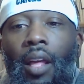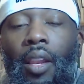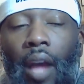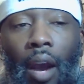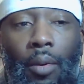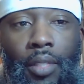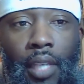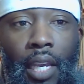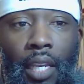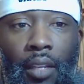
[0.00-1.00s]
I was
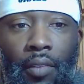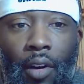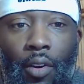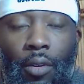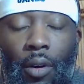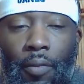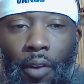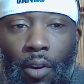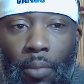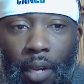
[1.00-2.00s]
saying if
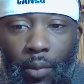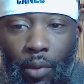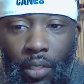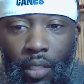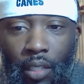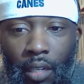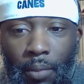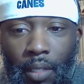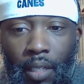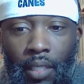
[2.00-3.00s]
old buddy wants to come
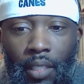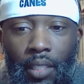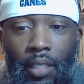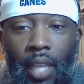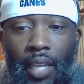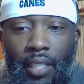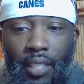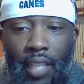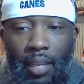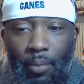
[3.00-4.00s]
because he dates
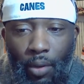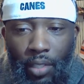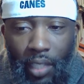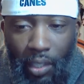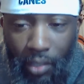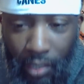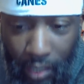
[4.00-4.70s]
Tate Martell's